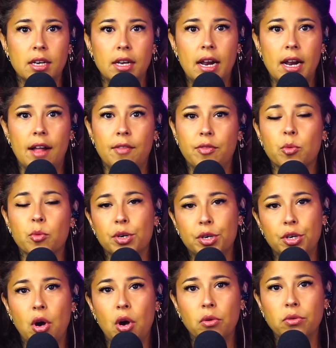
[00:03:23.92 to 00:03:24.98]
and there were
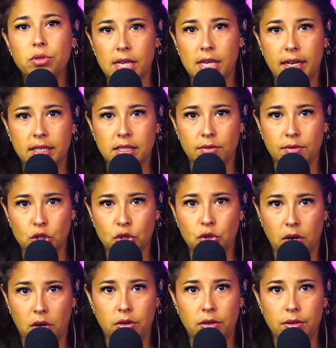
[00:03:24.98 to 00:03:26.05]
no signs of a
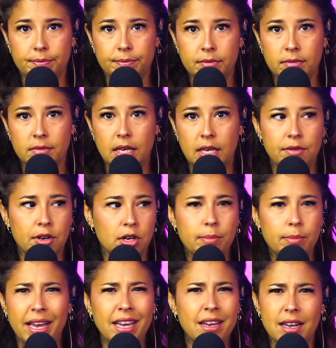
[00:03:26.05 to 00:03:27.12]
struggle. Even her
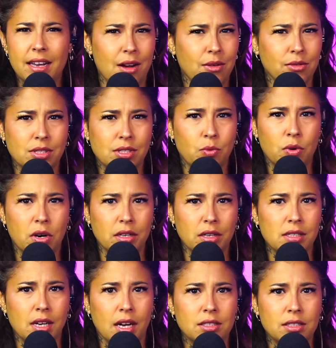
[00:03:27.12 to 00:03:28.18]
bank accounts were
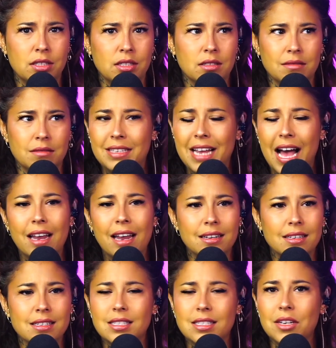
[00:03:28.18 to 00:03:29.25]
untouched. Not
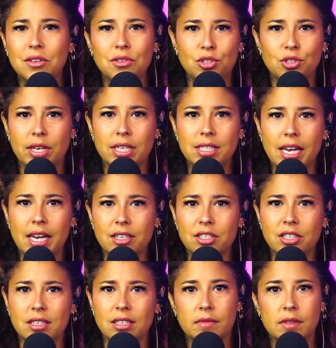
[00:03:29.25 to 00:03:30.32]
a single
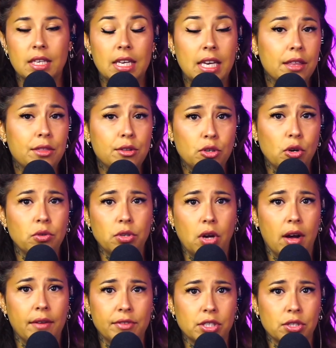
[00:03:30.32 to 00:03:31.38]
transaction. Keith told
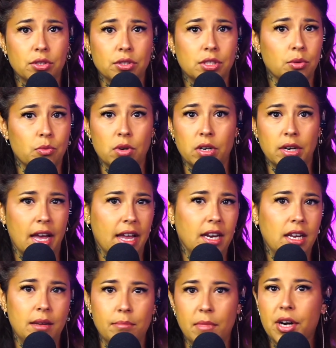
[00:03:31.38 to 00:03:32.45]
officers there weren't
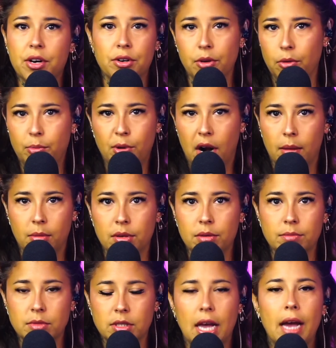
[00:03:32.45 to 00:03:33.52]
any marital
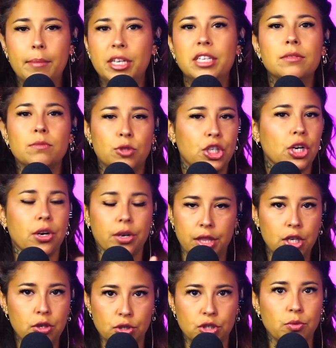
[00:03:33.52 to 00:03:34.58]
problems. I mean, sure, the
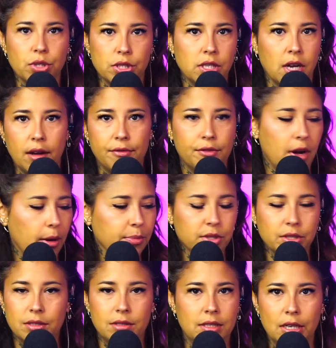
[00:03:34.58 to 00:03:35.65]
usual stuff
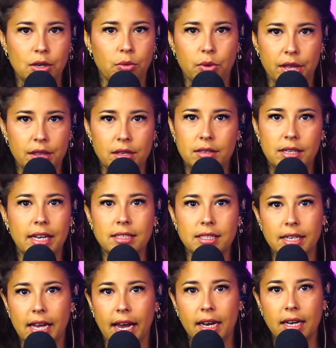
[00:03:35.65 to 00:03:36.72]
couples deal with day to
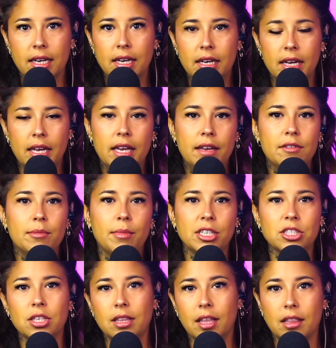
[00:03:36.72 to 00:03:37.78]
day. He even
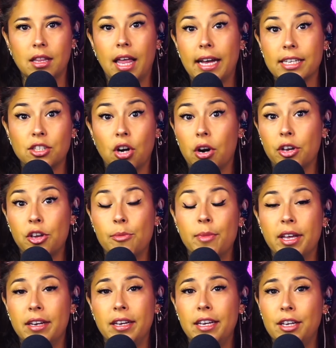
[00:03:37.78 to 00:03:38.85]
mentioned that the last
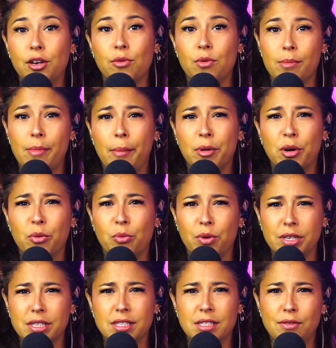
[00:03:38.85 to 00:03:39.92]
argument he could remember
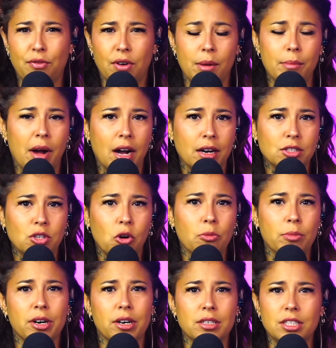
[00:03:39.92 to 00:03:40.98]
was from
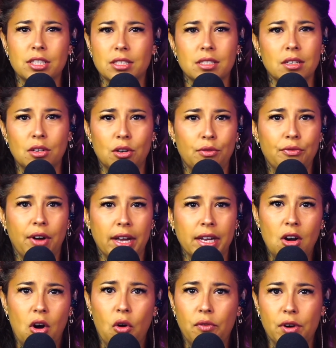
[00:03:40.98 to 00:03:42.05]
October, just a little
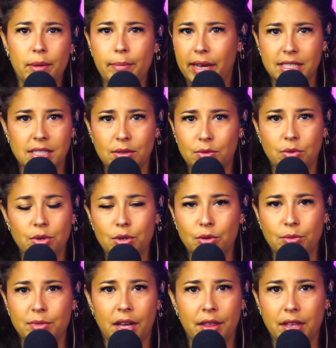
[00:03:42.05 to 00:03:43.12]
fight over a messy
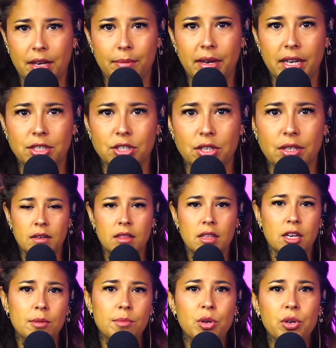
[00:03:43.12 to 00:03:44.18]
room, nothing major. The
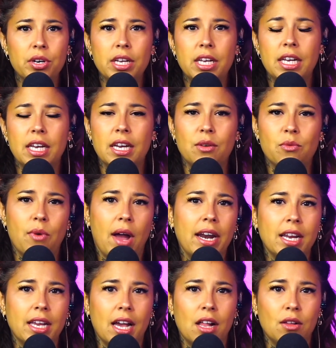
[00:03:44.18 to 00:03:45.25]
community in
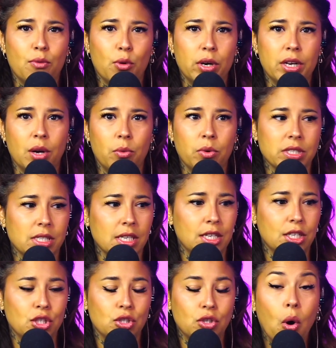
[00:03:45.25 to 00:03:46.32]
Redding, California was
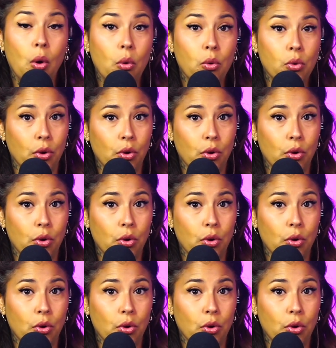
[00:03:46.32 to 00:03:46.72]
in total